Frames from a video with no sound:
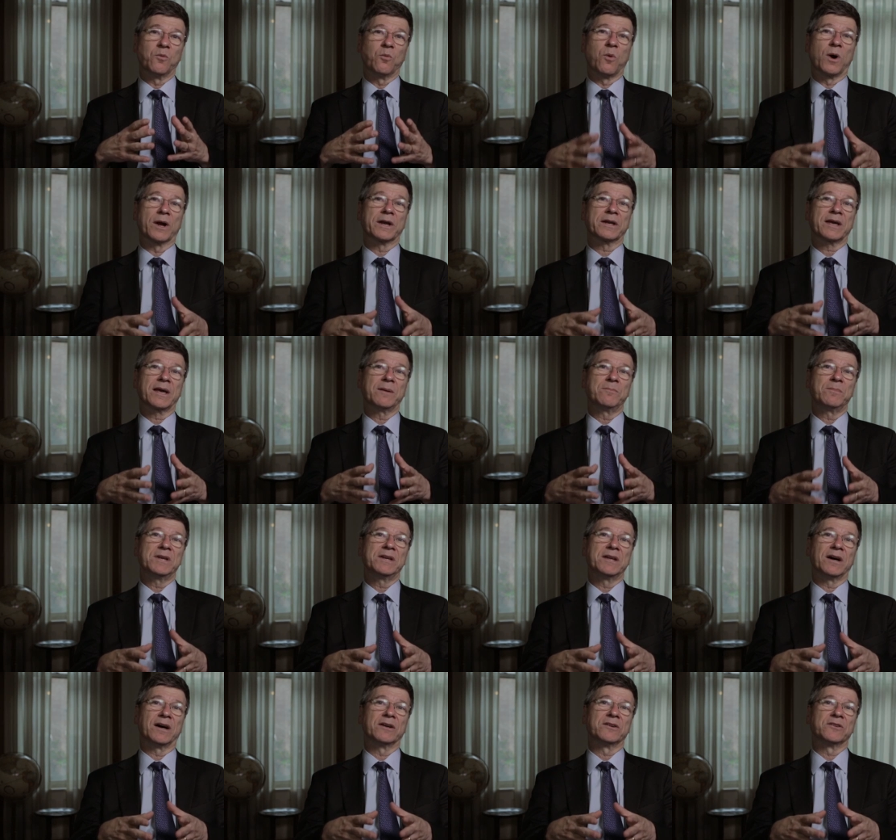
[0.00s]
what can be
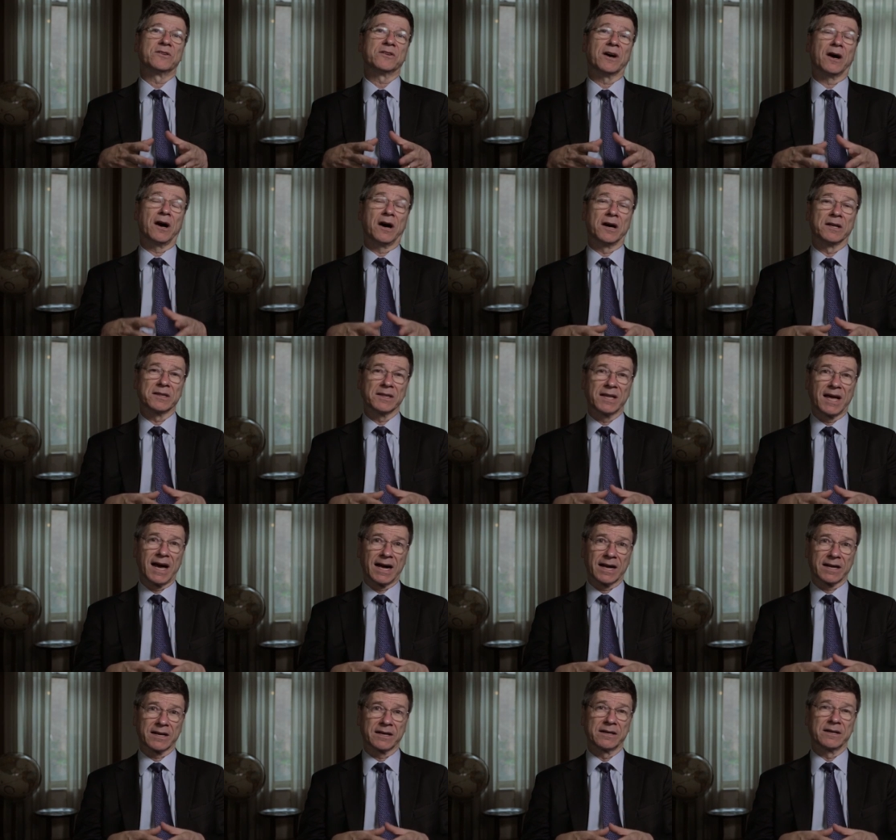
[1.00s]
done to
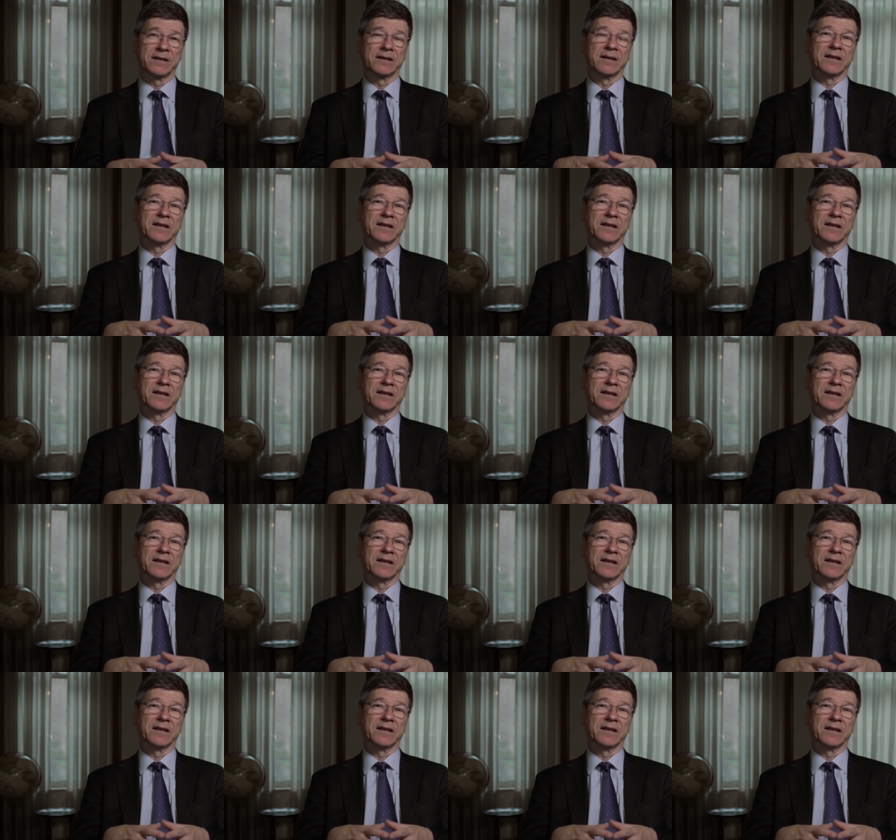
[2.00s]
unlock